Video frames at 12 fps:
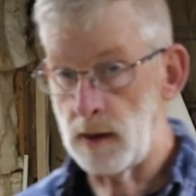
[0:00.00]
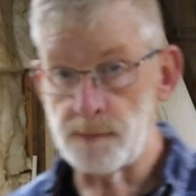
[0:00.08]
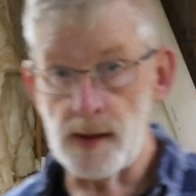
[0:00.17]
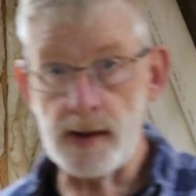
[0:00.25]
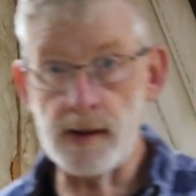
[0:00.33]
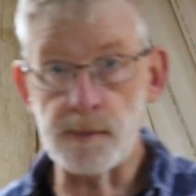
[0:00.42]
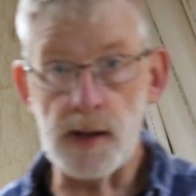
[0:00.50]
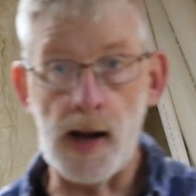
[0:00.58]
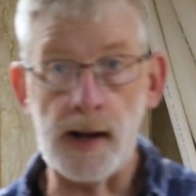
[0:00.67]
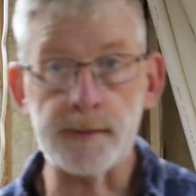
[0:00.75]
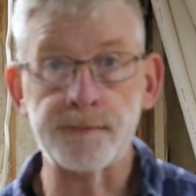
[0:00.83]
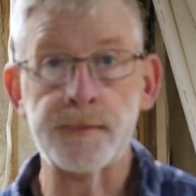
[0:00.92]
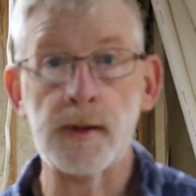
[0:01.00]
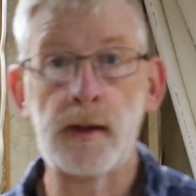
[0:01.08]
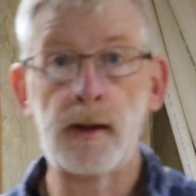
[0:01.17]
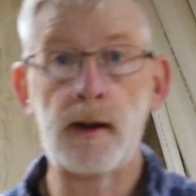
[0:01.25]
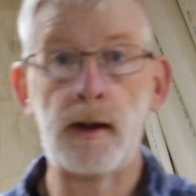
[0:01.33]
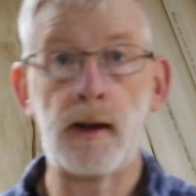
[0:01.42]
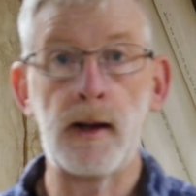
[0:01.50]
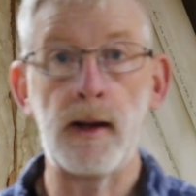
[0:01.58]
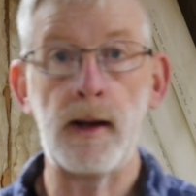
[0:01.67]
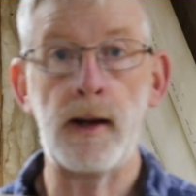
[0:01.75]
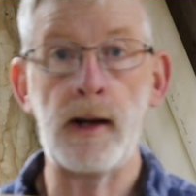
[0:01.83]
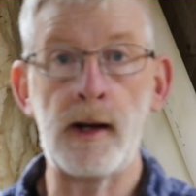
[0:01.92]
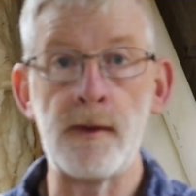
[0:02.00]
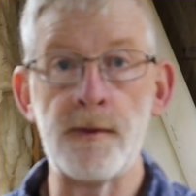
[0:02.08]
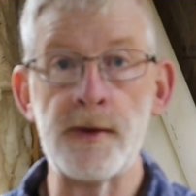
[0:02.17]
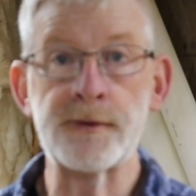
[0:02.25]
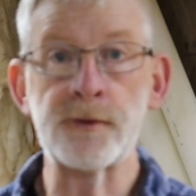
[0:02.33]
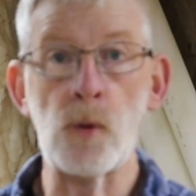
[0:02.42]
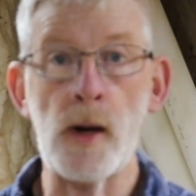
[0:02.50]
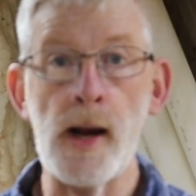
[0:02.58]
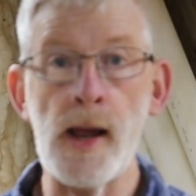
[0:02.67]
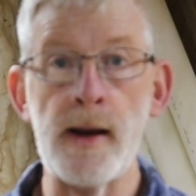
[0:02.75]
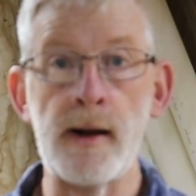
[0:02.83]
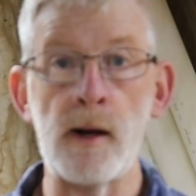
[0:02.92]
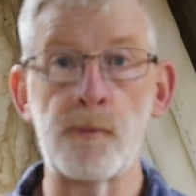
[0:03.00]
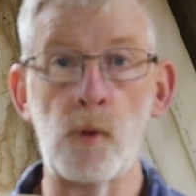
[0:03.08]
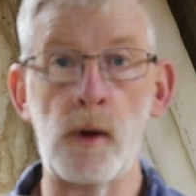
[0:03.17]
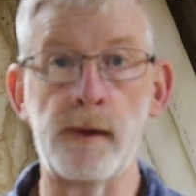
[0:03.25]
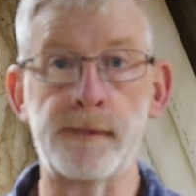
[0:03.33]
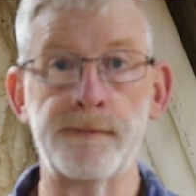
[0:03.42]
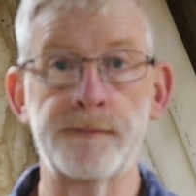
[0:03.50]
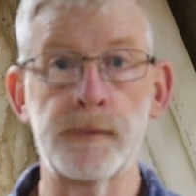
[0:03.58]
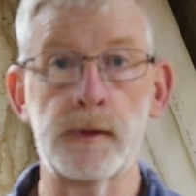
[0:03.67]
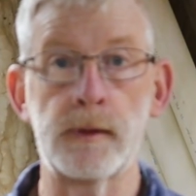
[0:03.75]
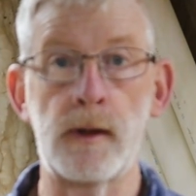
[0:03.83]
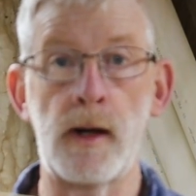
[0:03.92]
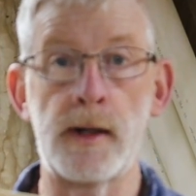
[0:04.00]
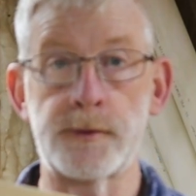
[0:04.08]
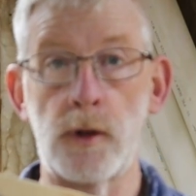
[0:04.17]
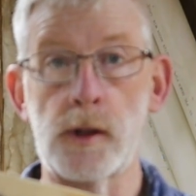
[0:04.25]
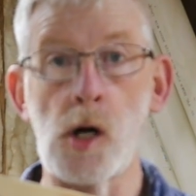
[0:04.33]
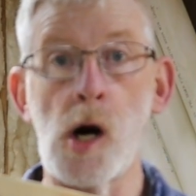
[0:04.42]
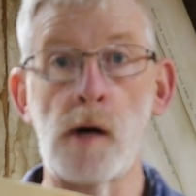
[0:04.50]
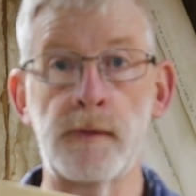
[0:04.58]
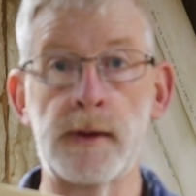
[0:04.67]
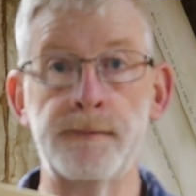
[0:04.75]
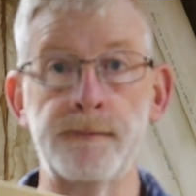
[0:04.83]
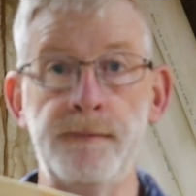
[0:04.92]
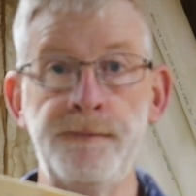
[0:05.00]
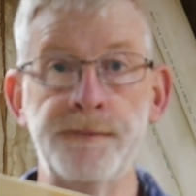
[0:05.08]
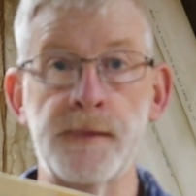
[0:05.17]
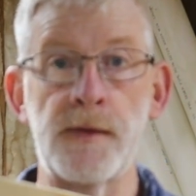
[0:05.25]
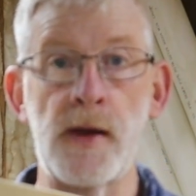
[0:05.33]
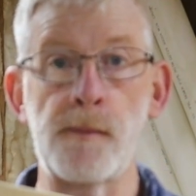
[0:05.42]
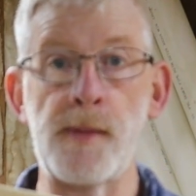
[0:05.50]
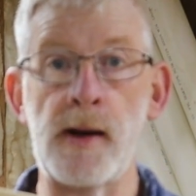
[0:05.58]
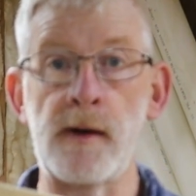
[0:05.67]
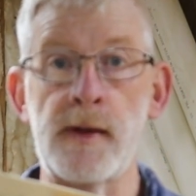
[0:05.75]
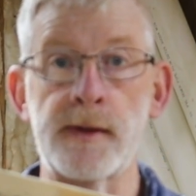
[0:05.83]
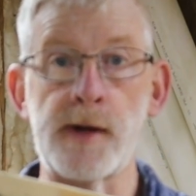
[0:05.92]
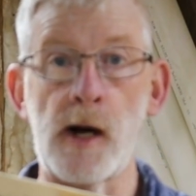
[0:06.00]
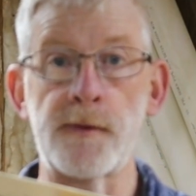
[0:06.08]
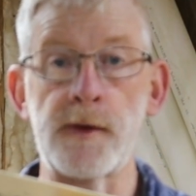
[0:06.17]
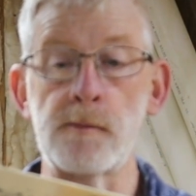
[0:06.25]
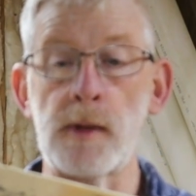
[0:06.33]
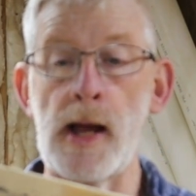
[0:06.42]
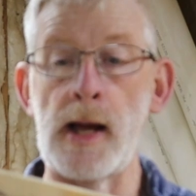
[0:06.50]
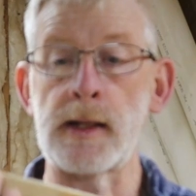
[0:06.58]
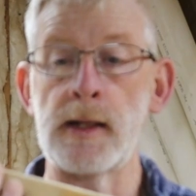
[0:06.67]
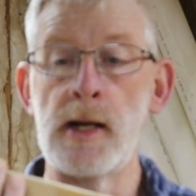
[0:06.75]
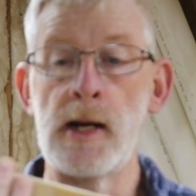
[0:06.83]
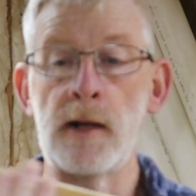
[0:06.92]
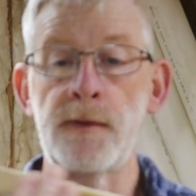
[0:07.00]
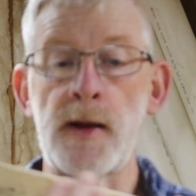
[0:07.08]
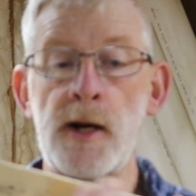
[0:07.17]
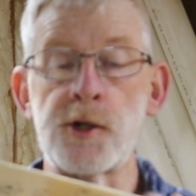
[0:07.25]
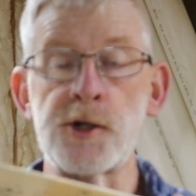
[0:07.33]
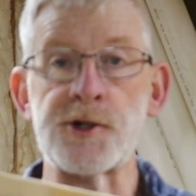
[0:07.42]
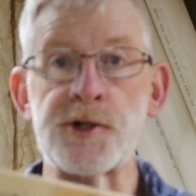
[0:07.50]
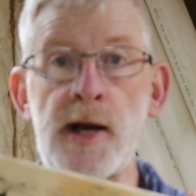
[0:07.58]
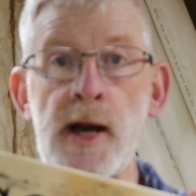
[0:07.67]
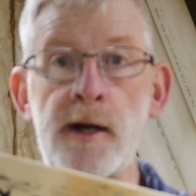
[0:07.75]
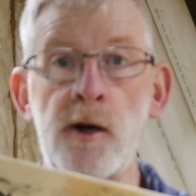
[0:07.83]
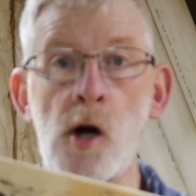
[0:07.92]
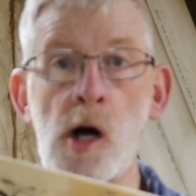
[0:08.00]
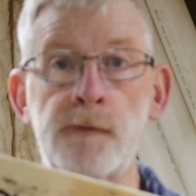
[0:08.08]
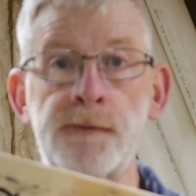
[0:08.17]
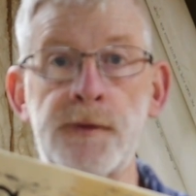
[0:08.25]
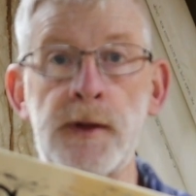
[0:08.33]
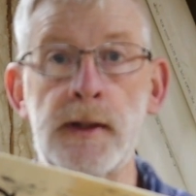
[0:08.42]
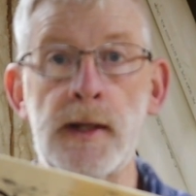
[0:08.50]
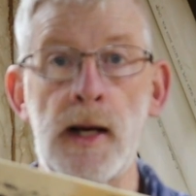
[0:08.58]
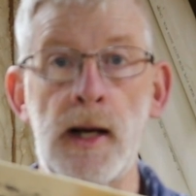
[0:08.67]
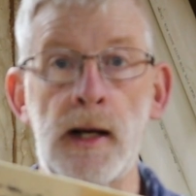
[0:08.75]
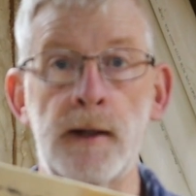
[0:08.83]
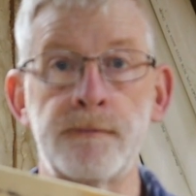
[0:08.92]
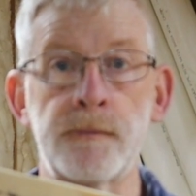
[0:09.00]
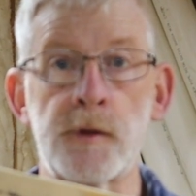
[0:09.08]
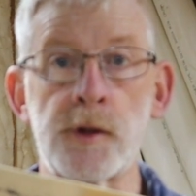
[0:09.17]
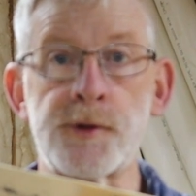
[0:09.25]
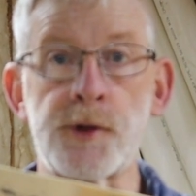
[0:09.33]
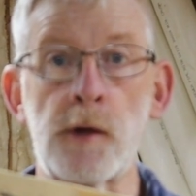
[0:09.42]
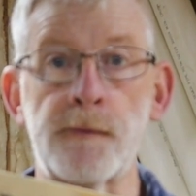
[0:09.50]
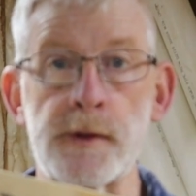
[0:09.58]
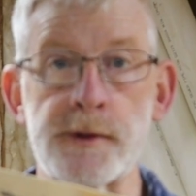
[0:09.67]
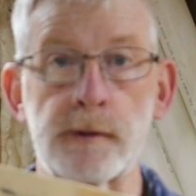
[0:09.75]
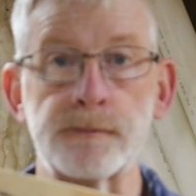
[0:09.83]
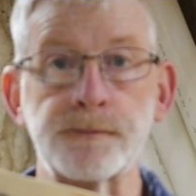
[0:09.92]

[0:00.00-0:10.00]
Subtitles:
painted it black, and this is what I ended up with. All right, so I carved it, and then I painted the entire thing black. Then I just sanded off the surface.